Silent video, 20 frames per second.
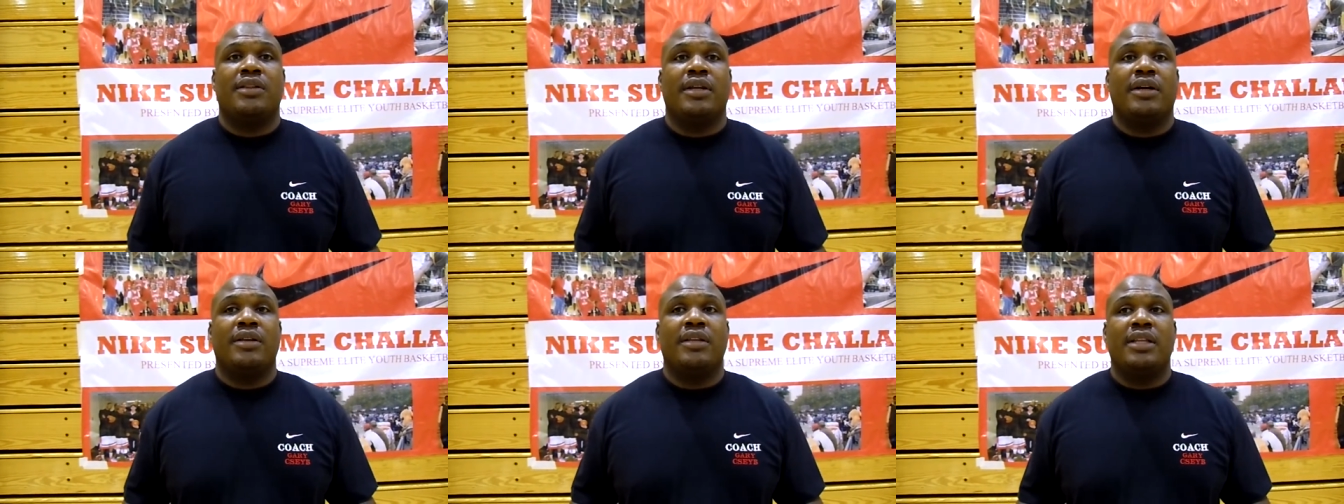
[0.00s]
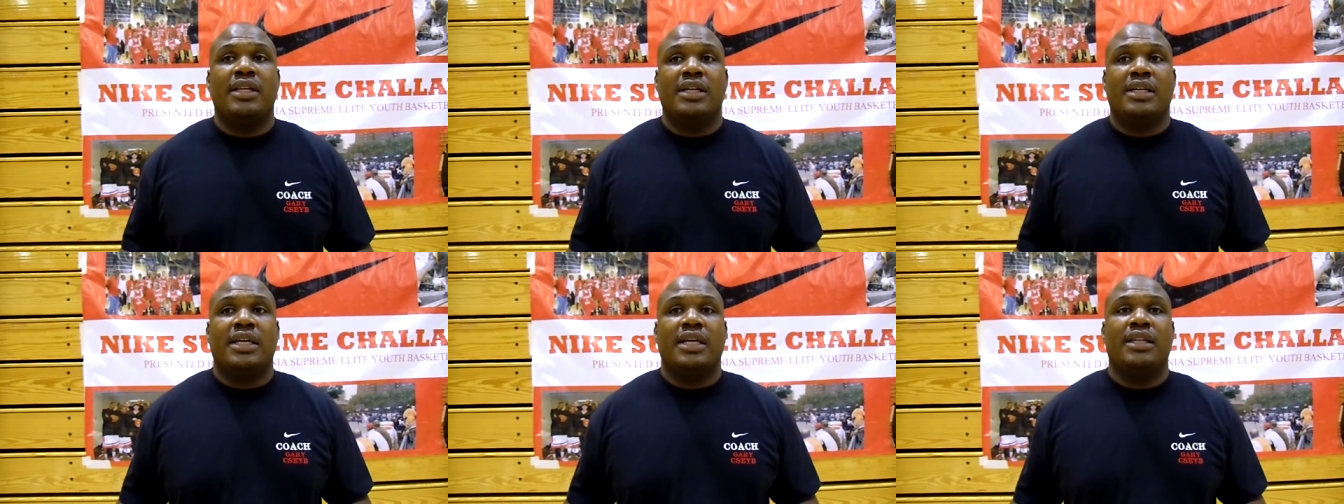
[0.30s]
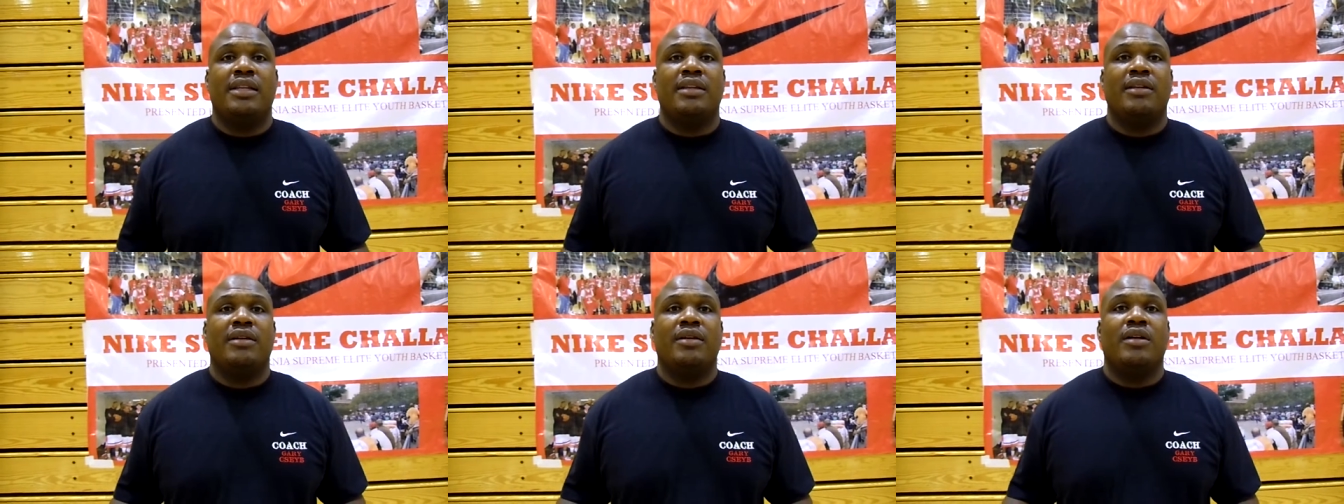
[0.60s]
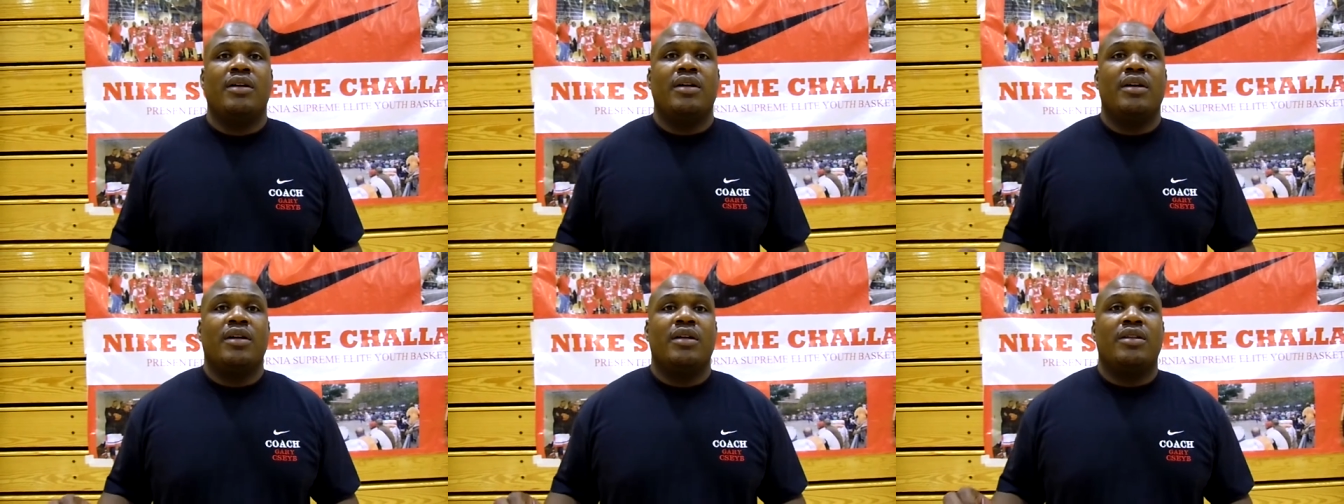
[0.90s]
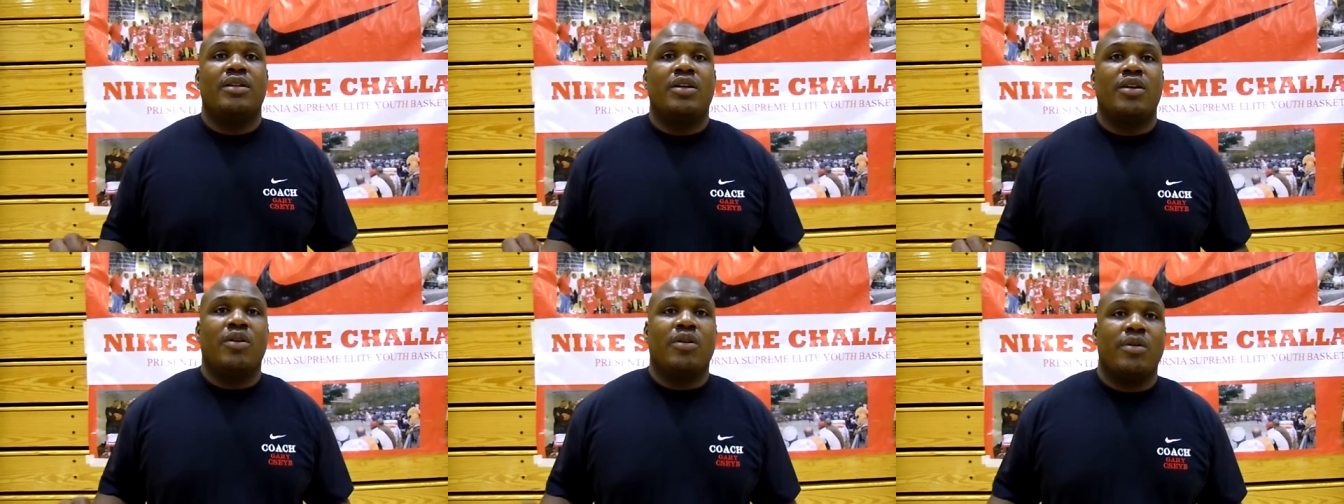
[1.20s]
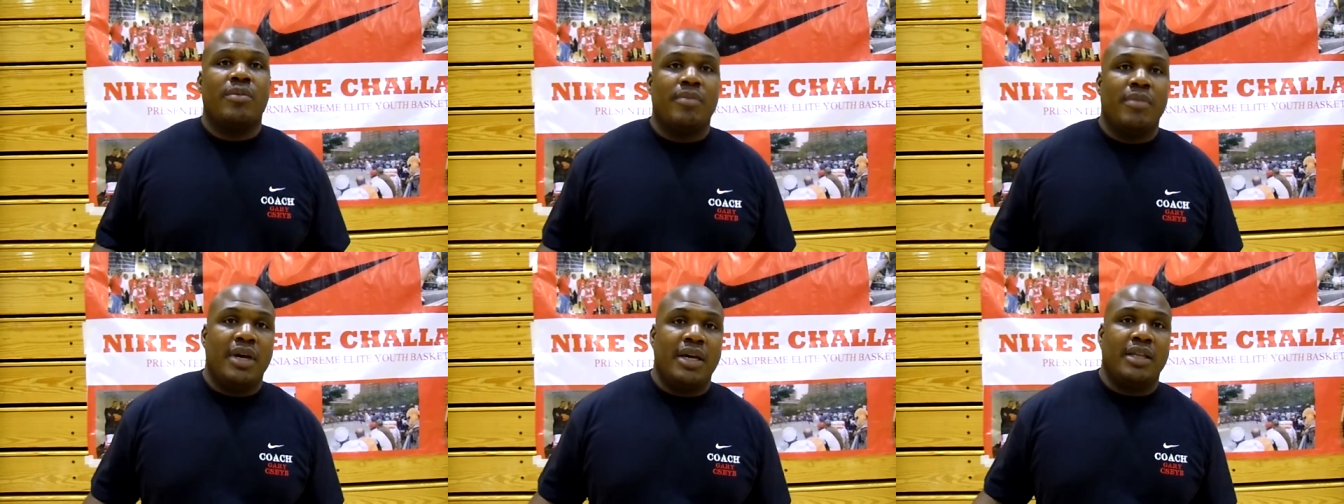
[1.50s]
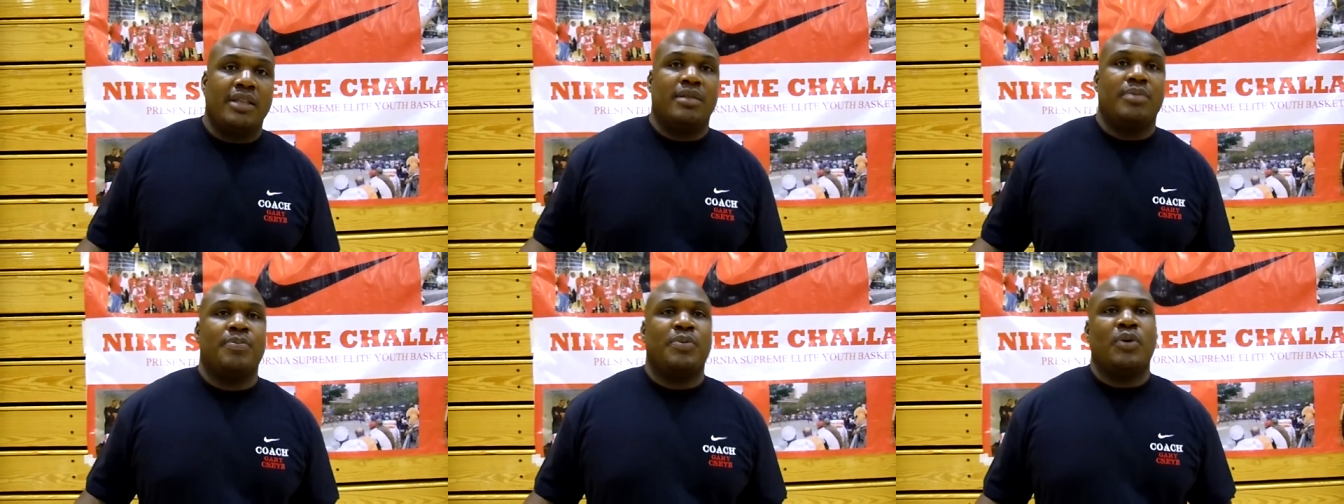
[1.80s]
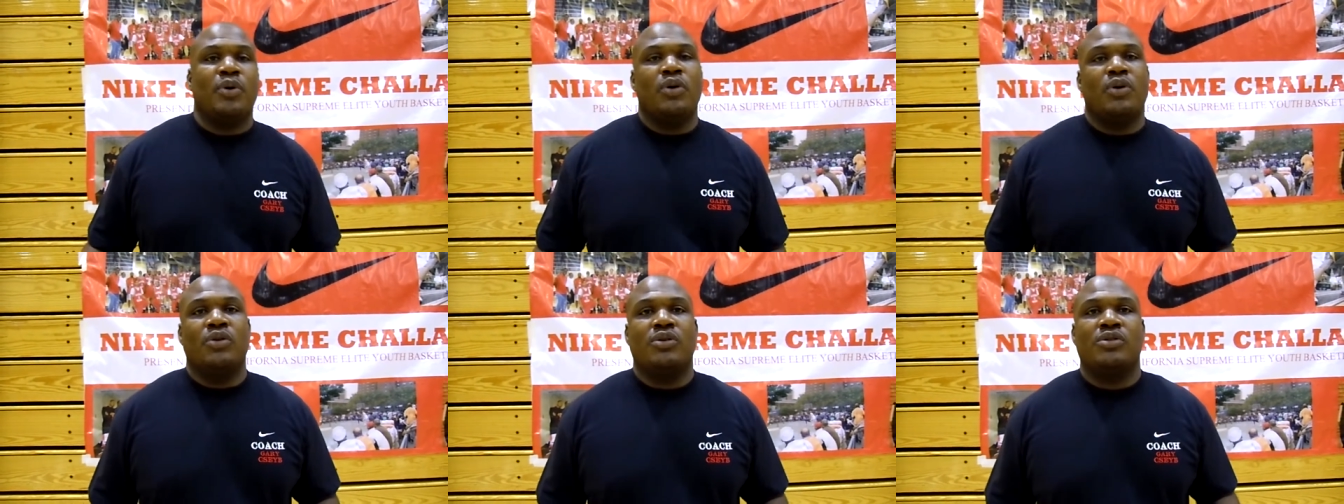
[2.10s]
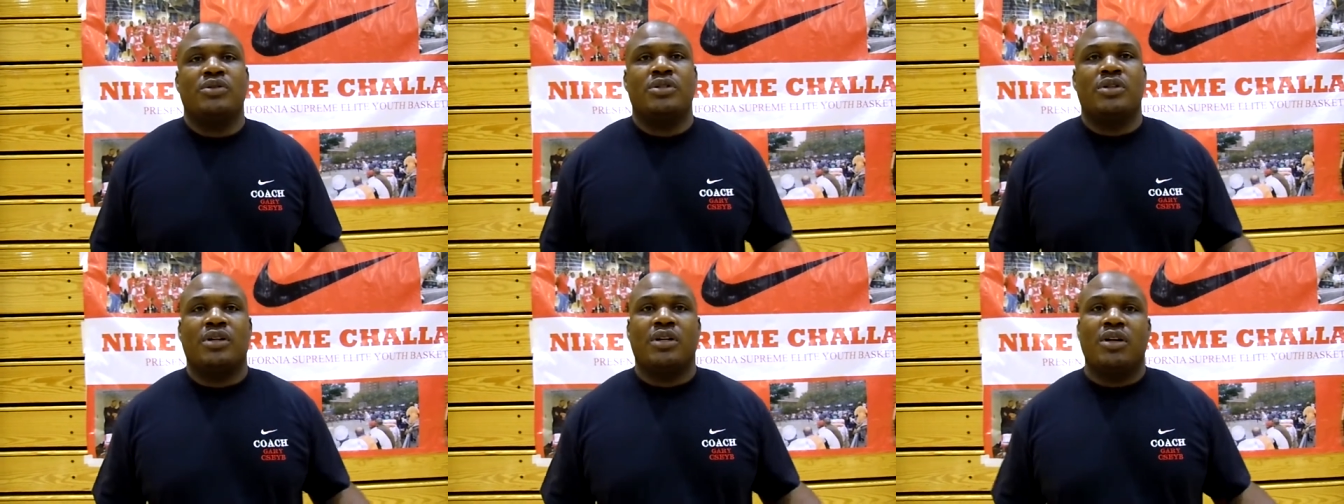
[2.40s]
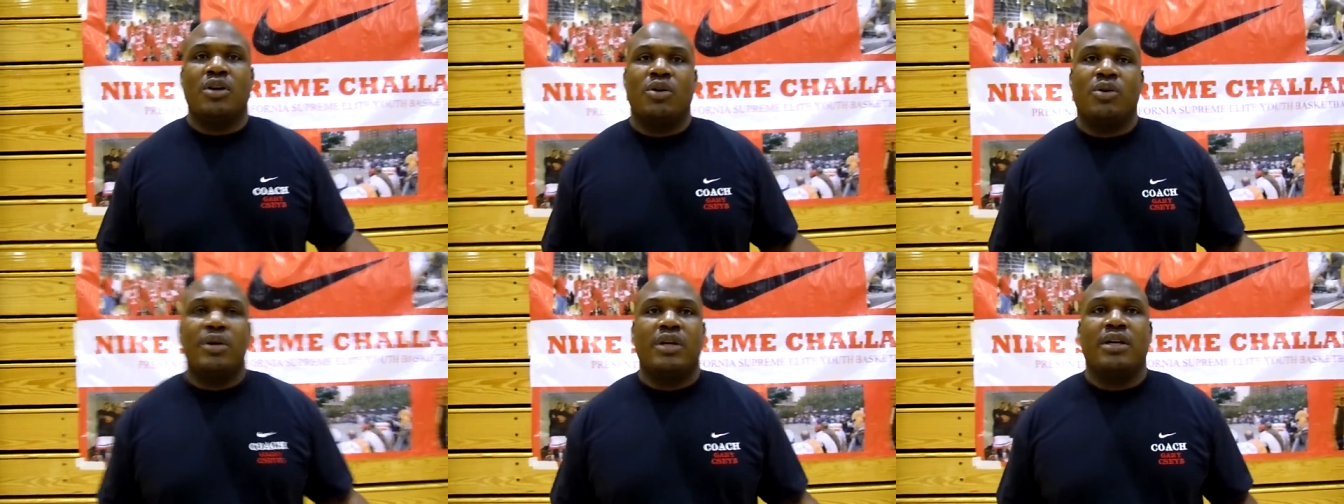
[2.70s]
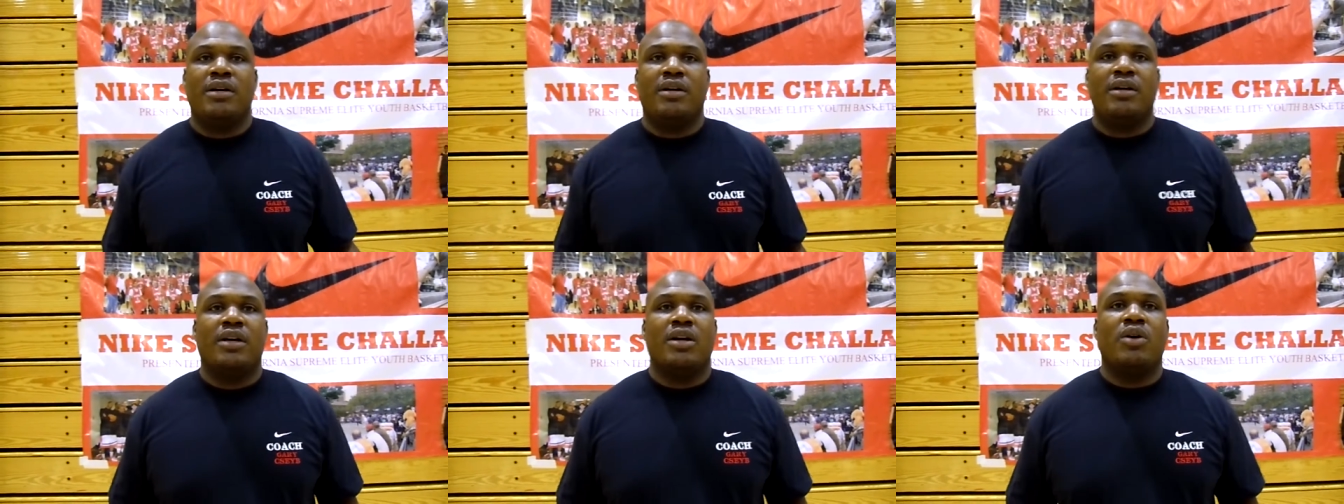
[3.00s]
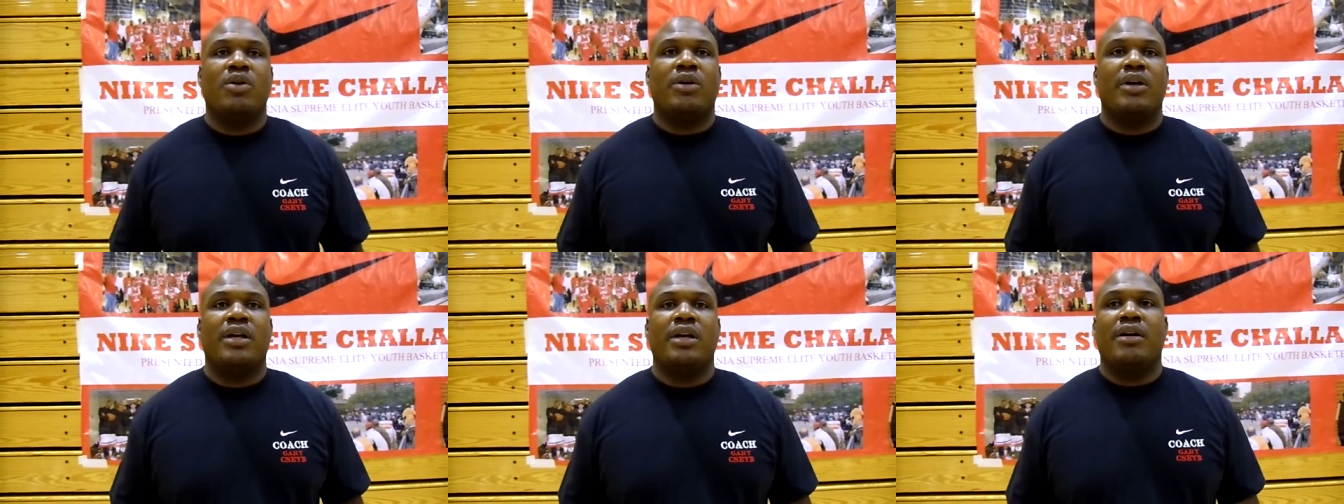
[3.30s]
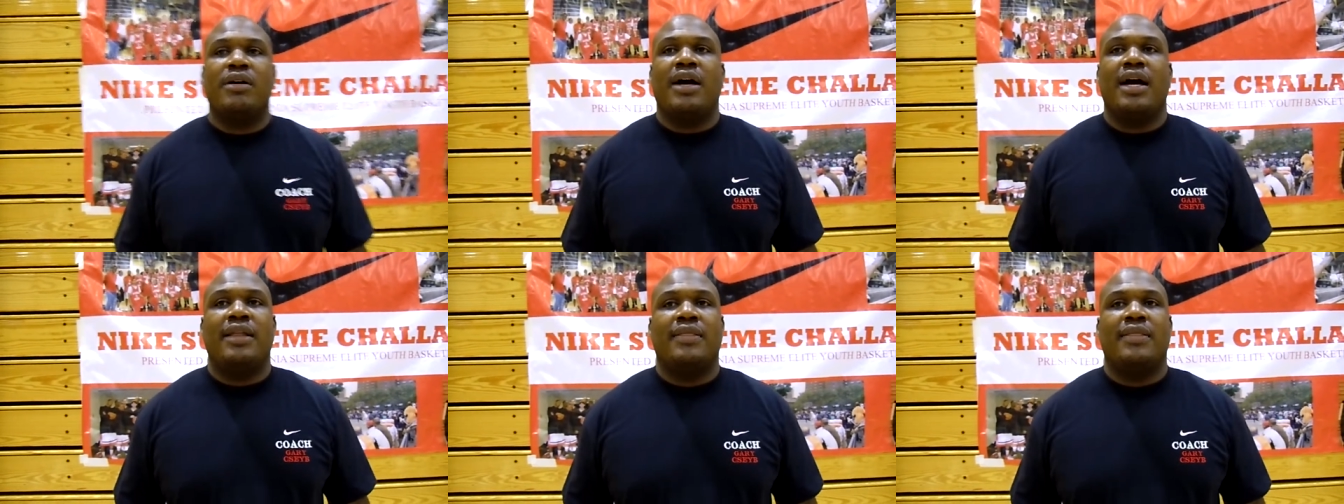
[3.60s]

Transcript: they're looking, to make the pros or go here.